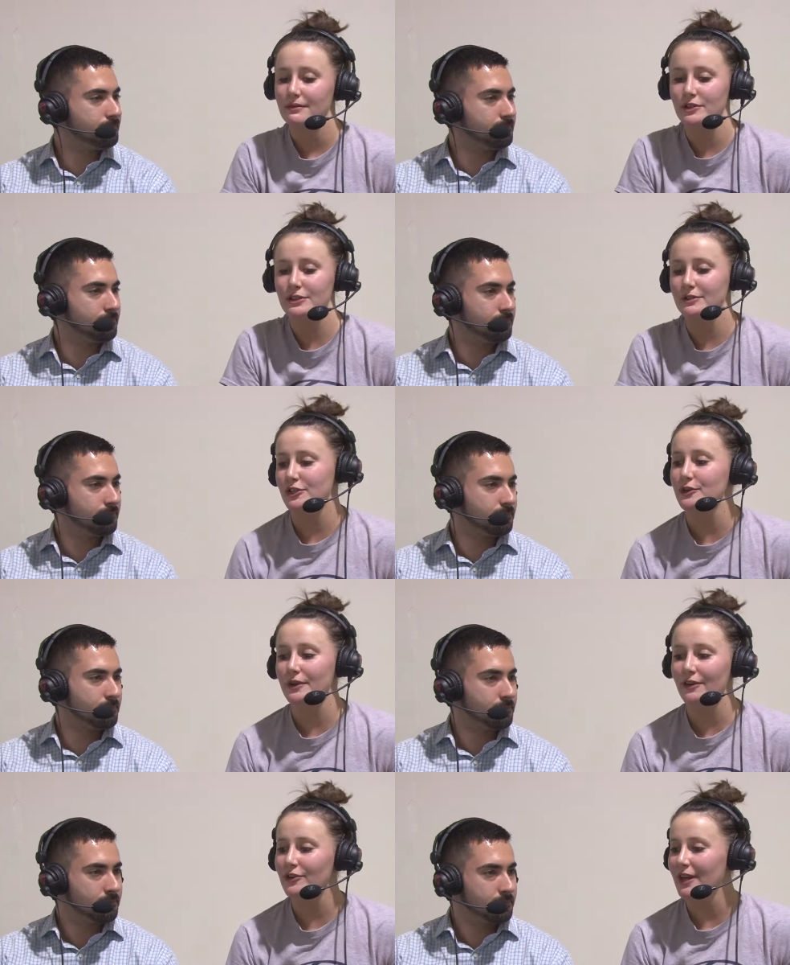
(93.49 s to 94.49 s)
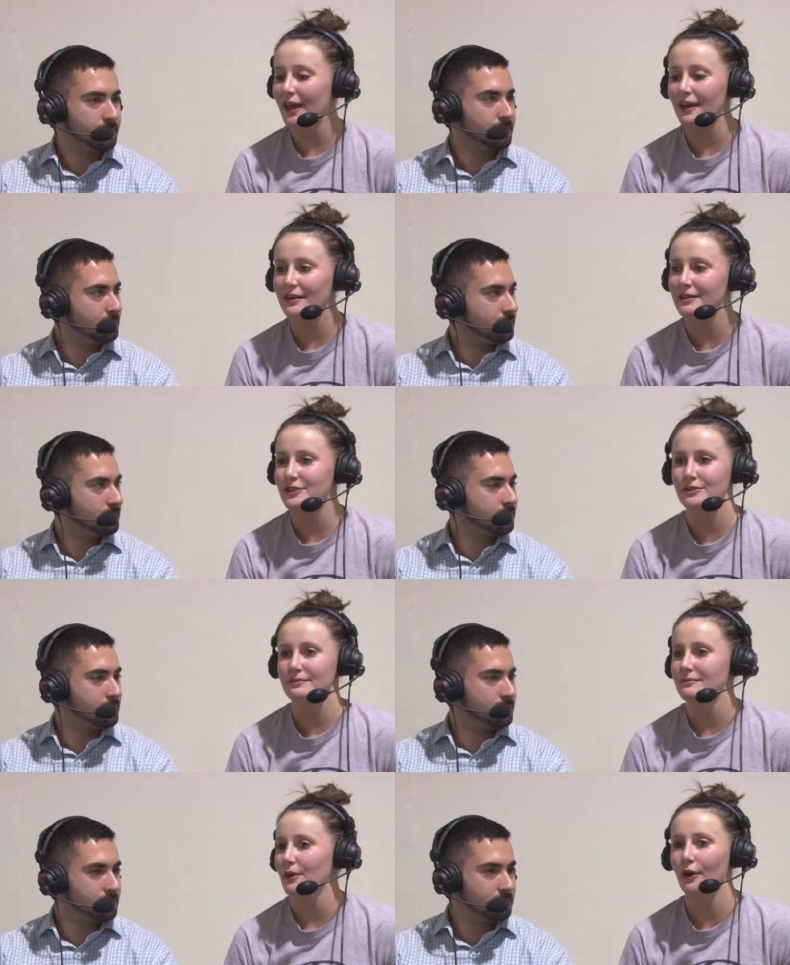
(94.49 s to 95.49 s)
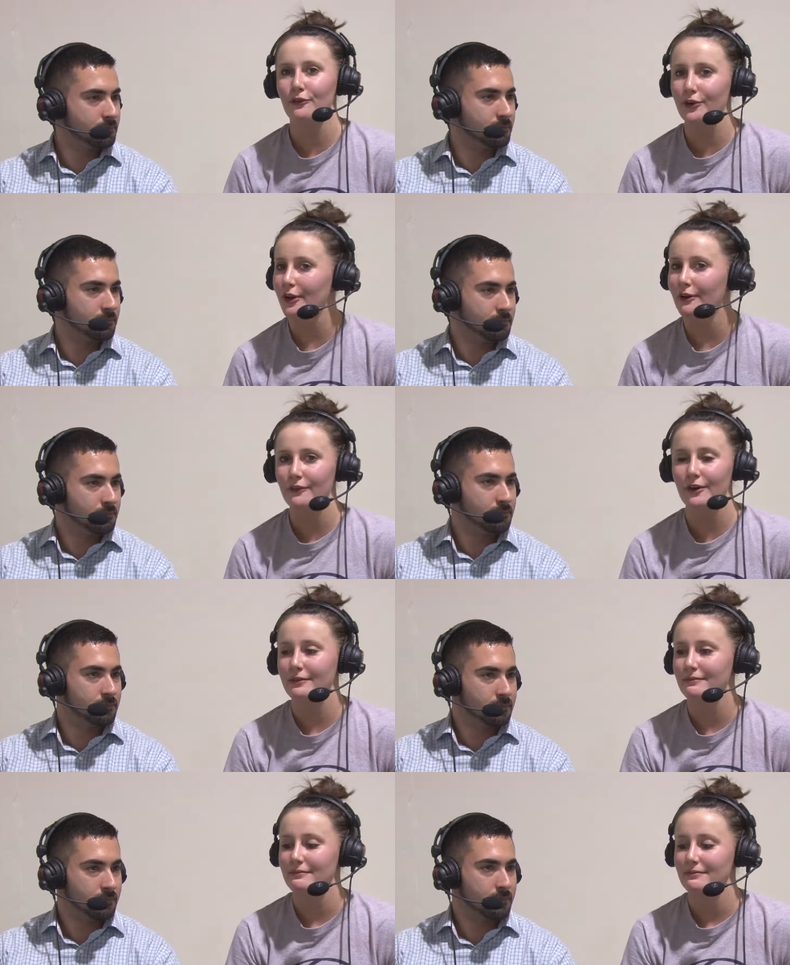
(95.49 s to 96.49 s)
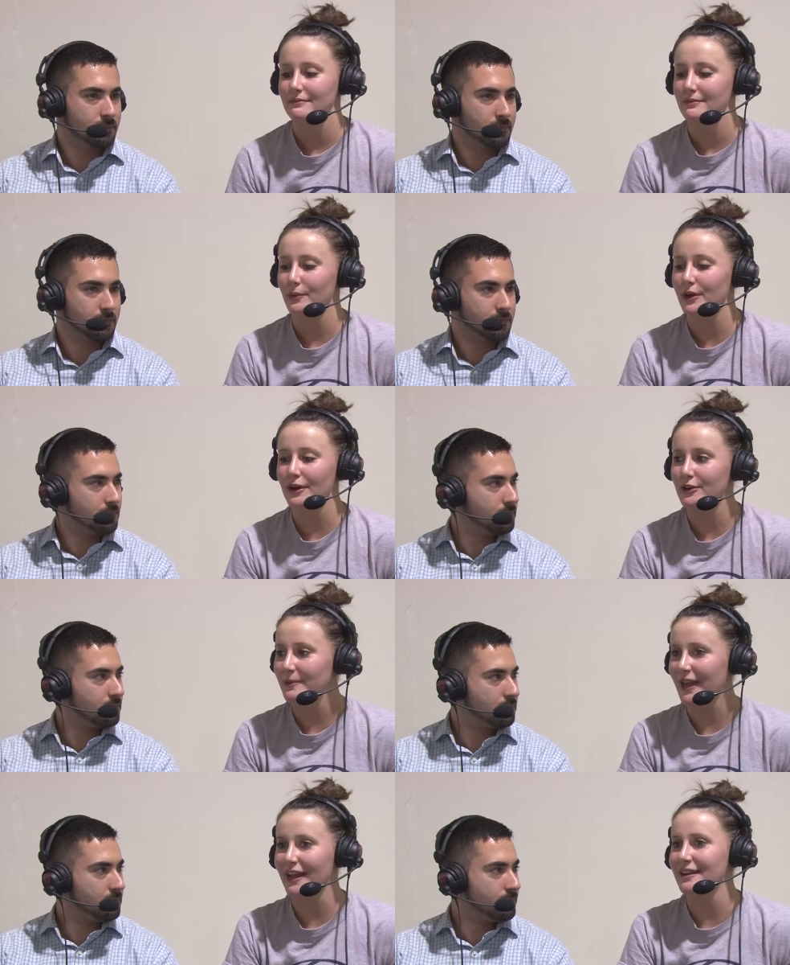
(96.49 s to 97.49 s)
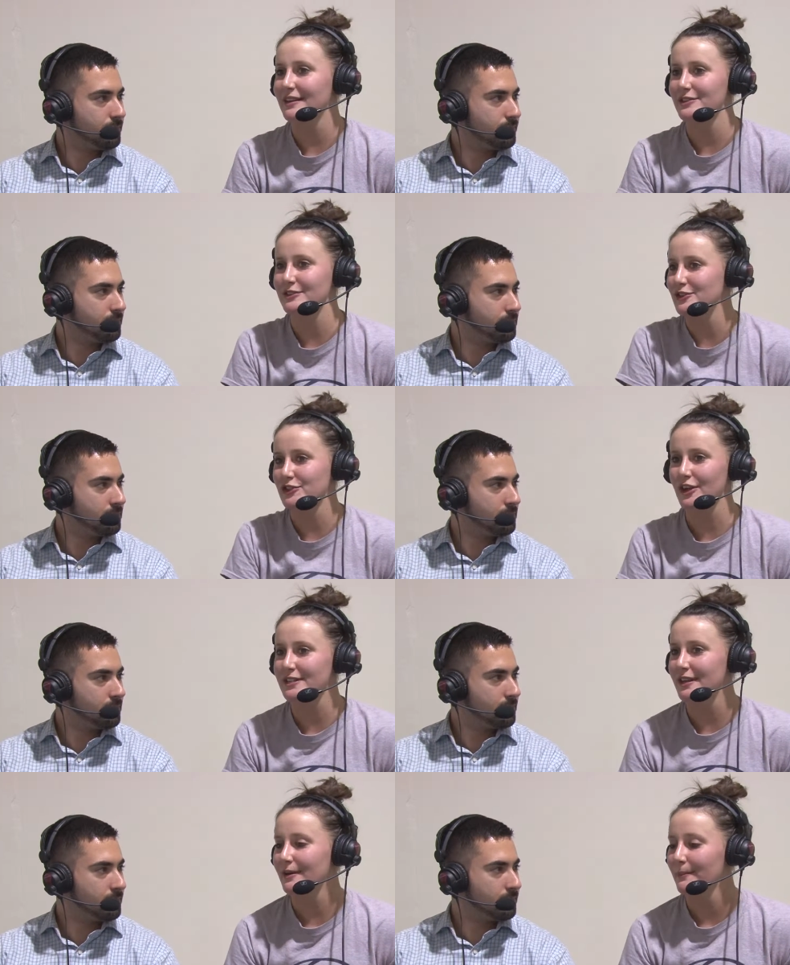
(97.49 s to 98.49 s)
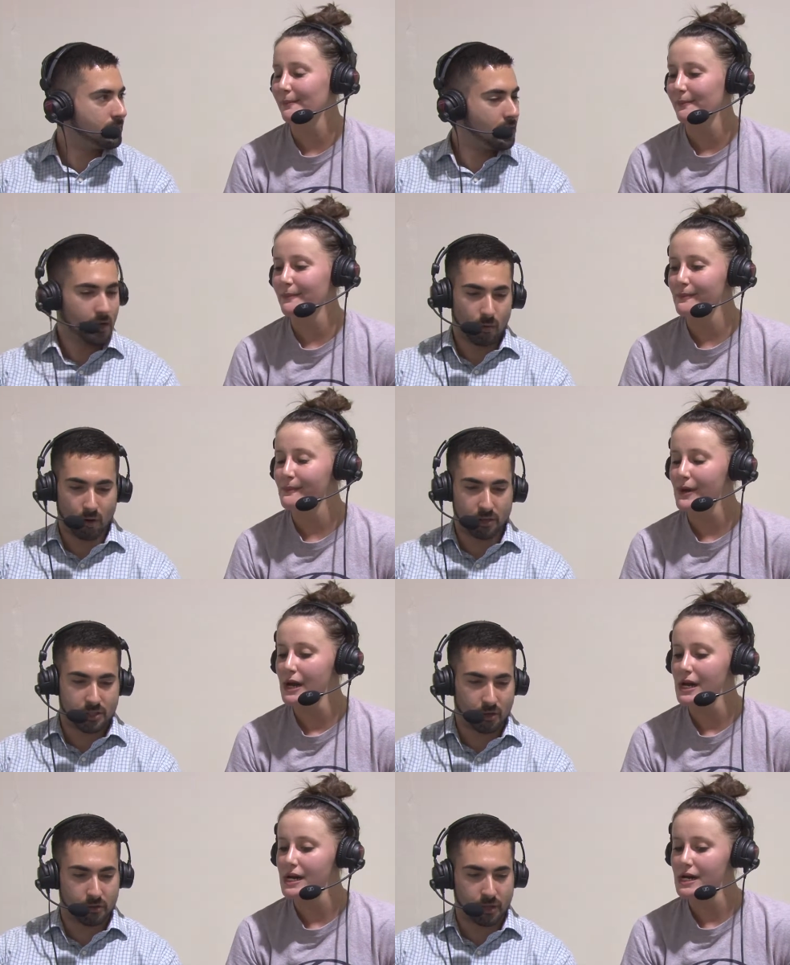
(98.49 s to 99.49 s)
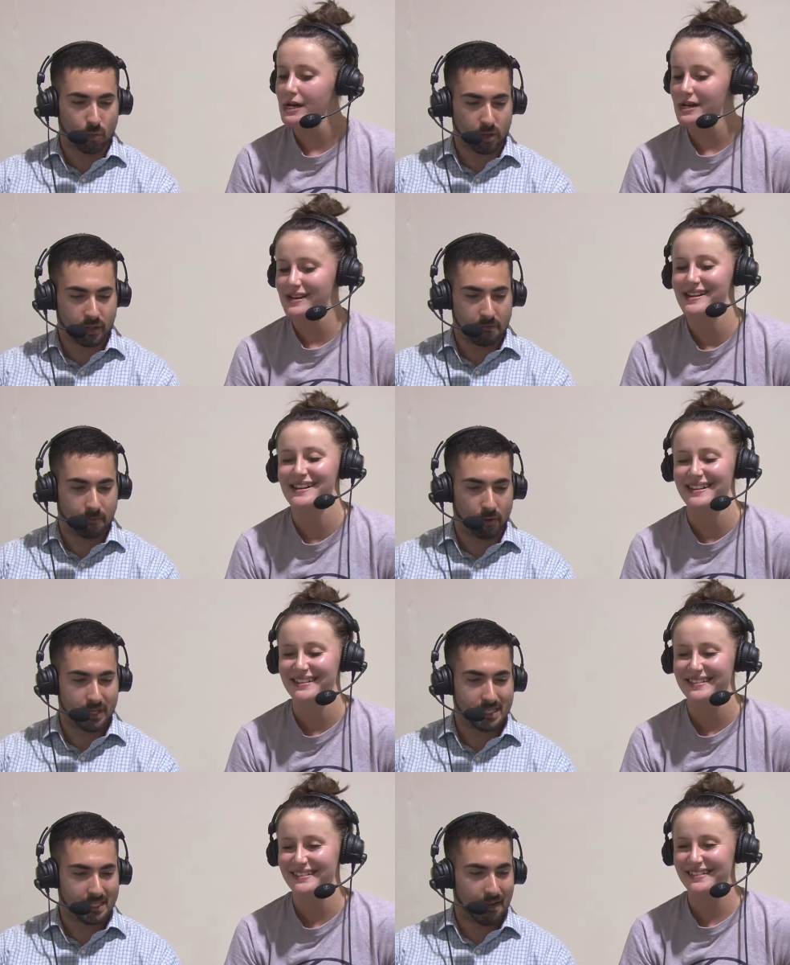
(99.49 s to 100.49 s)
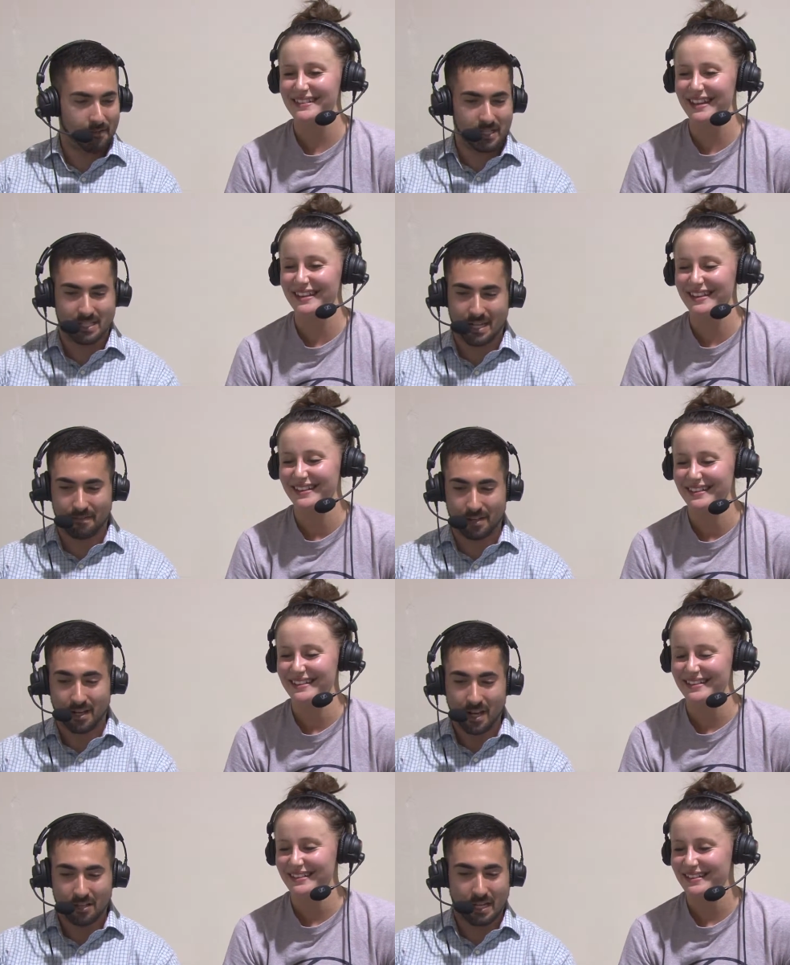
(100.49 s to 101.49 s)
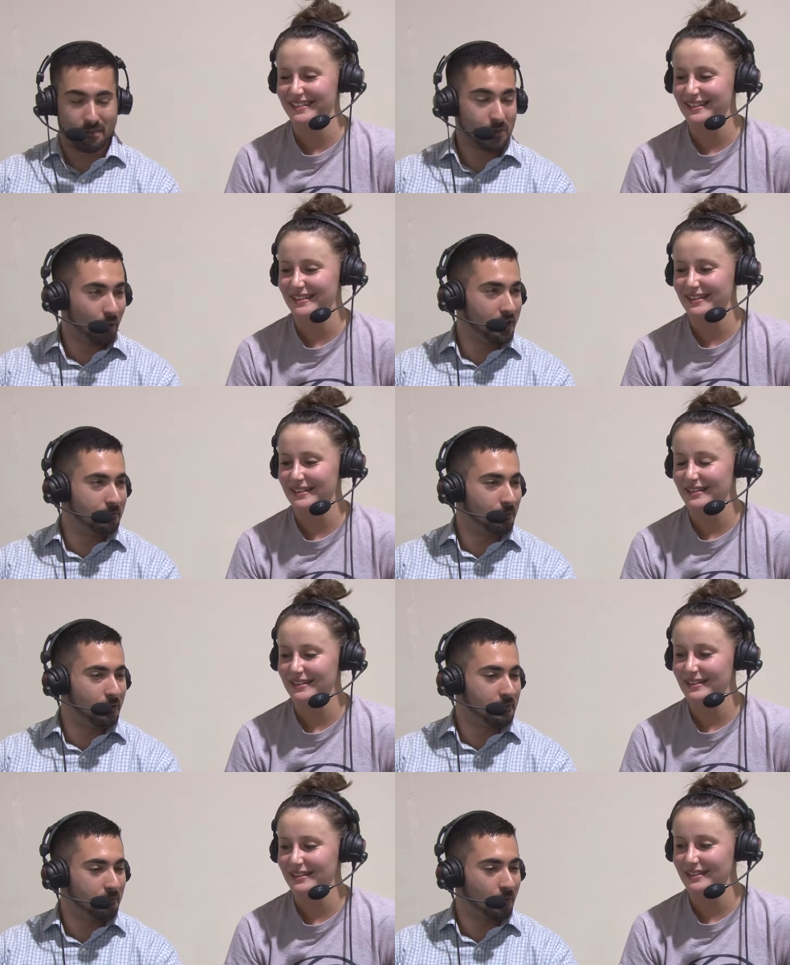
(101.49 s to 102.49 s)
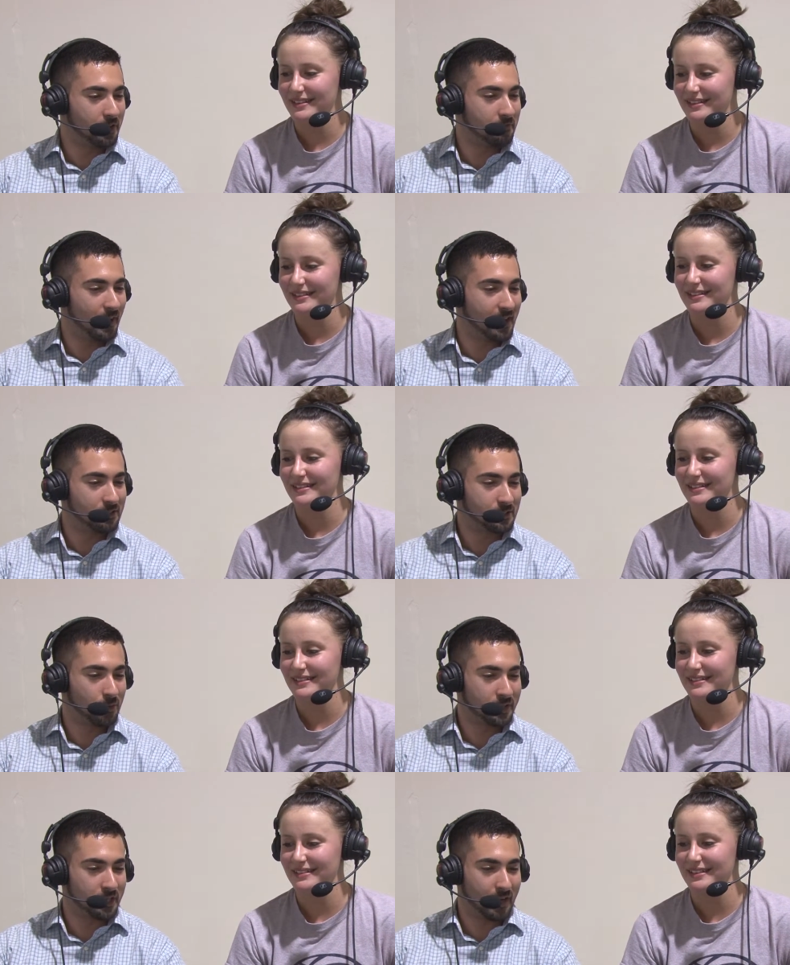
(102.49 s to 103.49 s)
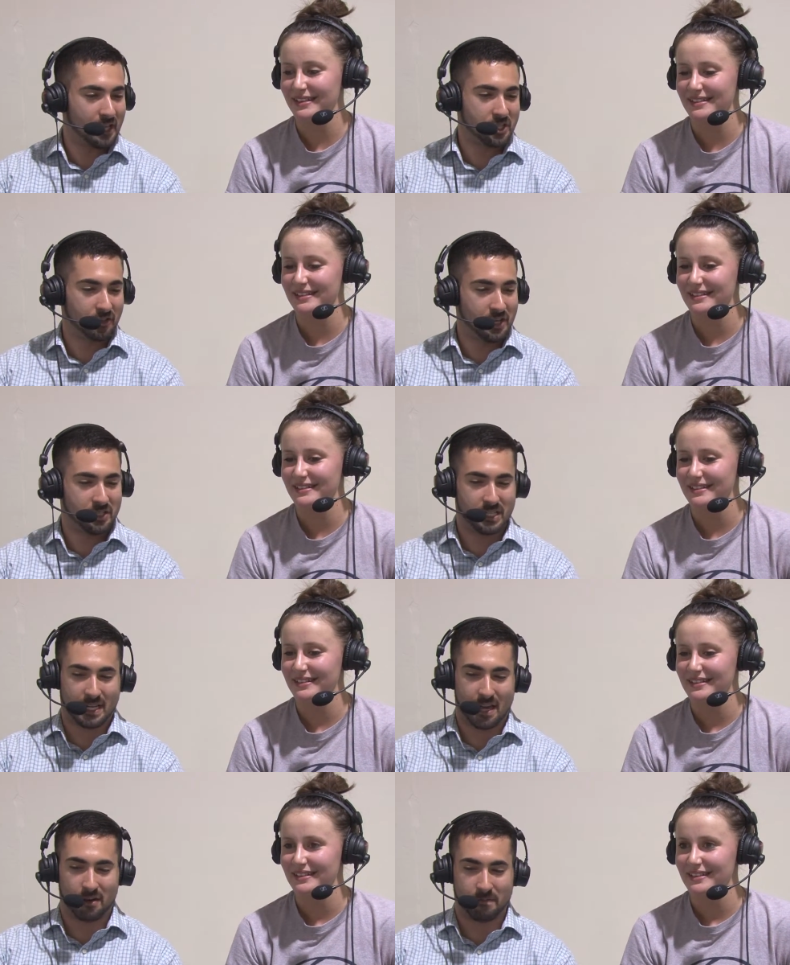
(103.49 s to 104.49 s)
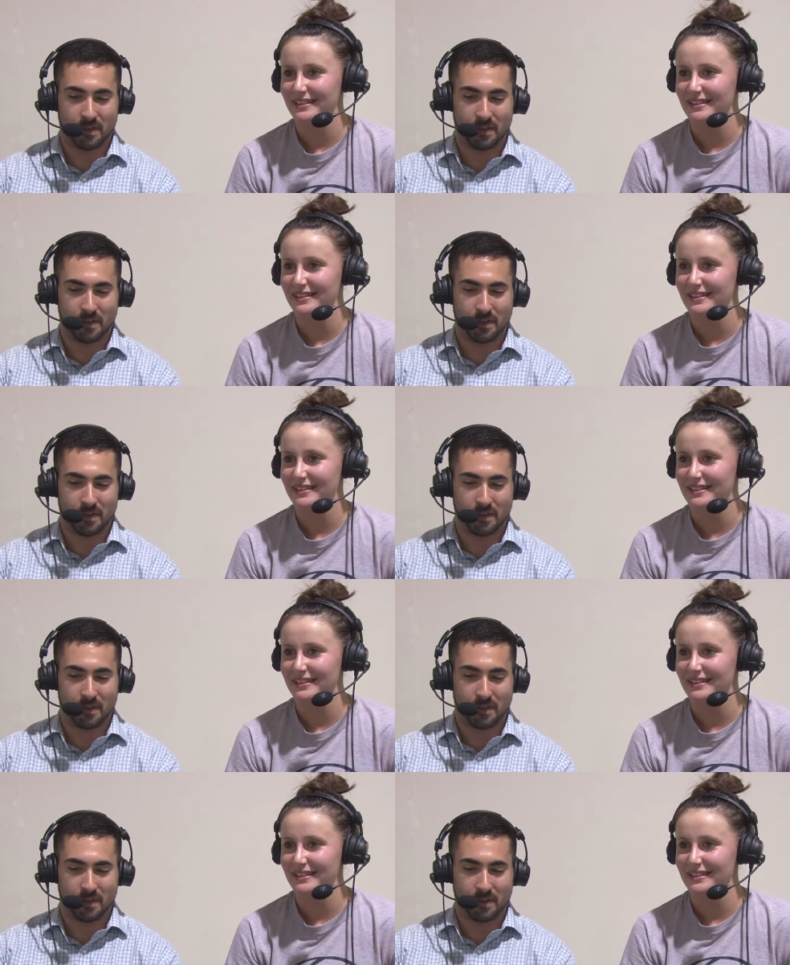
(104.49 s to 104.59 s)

Speaker 1: just shooting every day. It's over and over work on your mechanics and just trust in them.
Speaker 2: Well, it's certainly working for you. 77, 71 to 44, your final score. Congratulations again on the